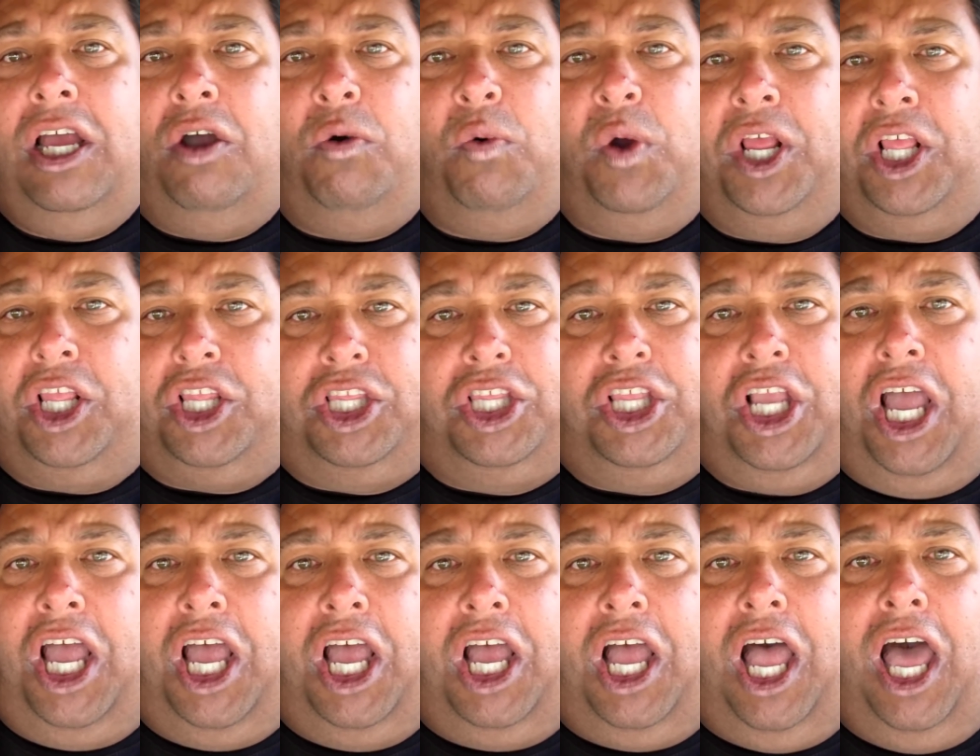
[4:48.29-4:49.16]
with,
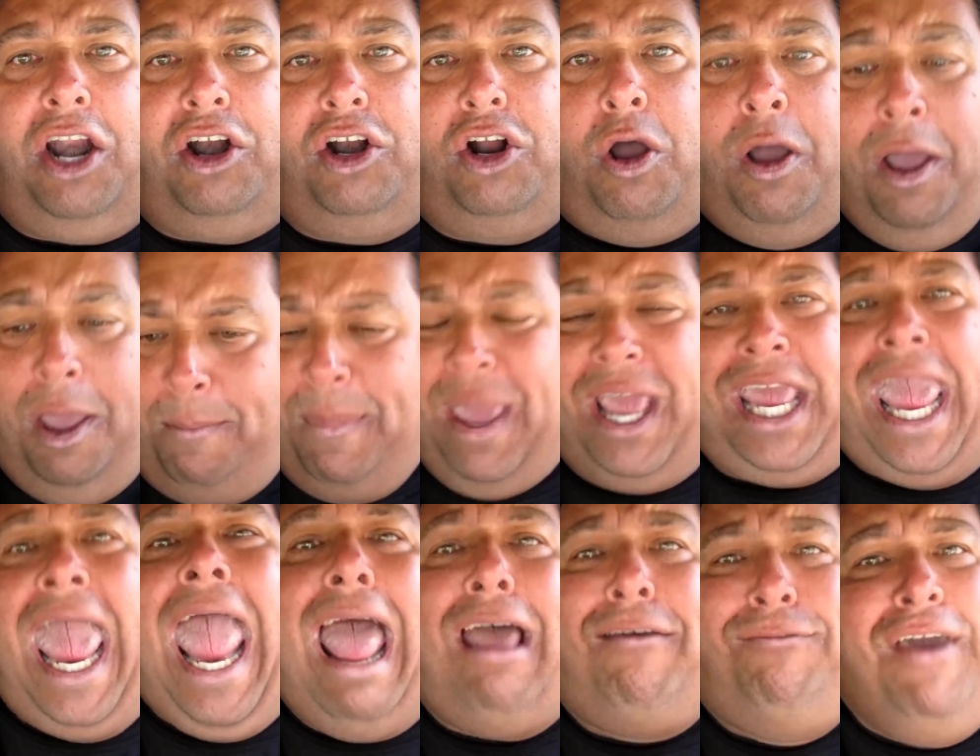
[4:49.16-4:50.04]
uh, I don't know,
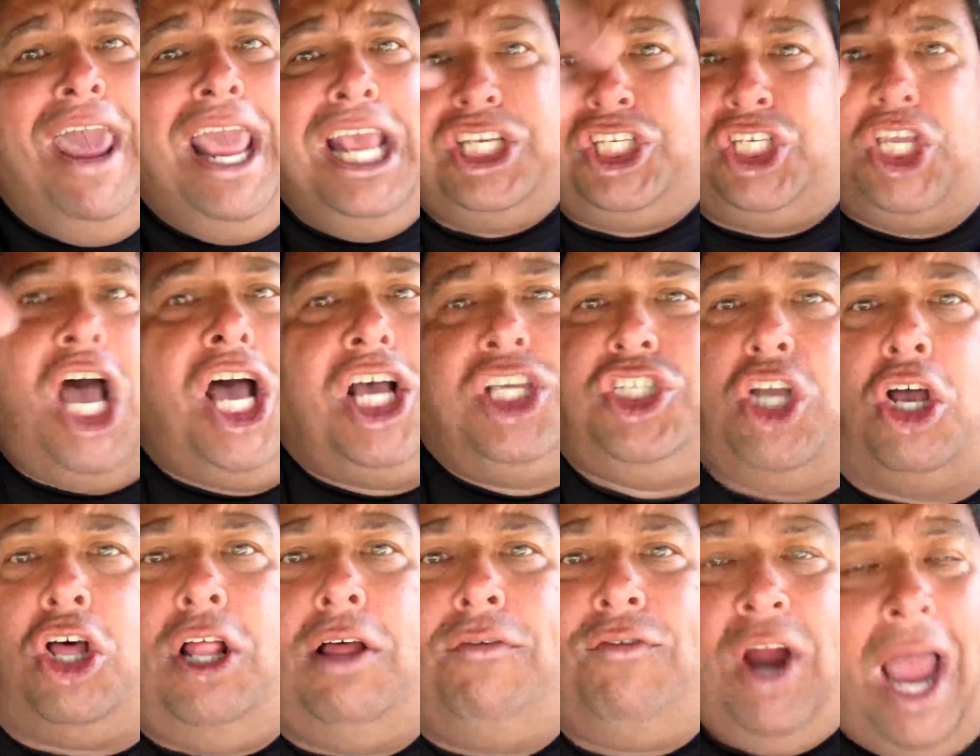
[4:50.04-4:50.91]
McCafe sauce
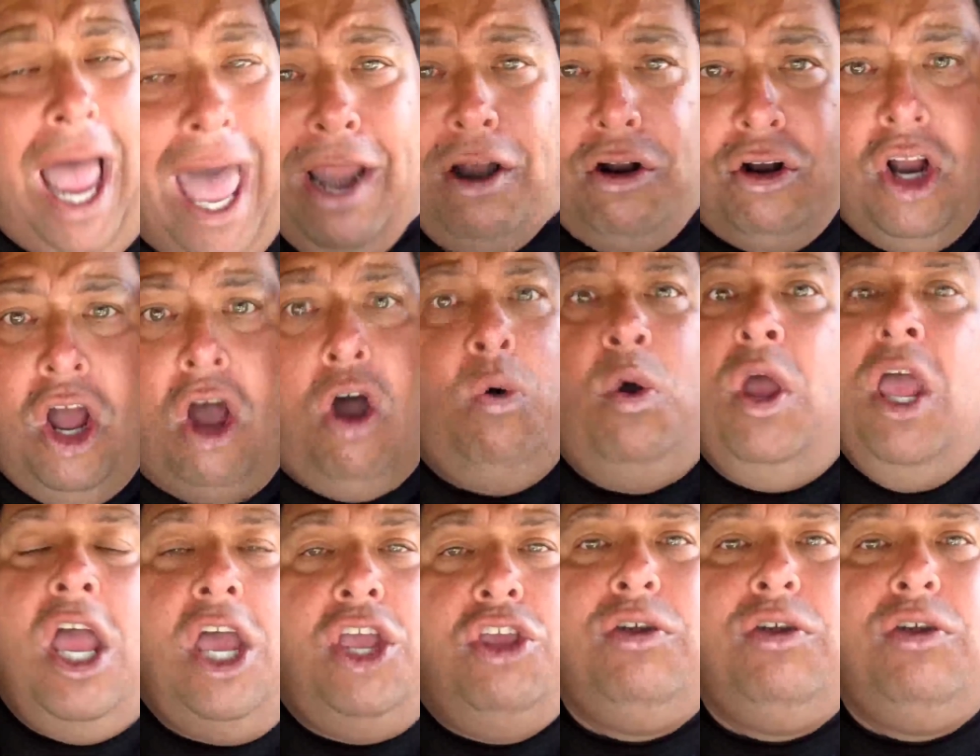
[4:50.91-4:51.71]
all over. I don't know.